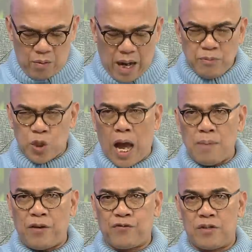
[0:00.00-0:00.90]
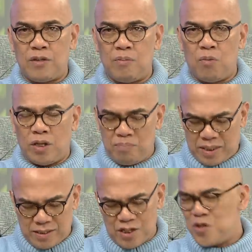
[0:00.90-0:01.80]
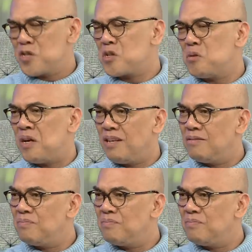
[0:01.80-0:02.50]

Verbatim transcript: I'm so happy for Mon because he's doing so well.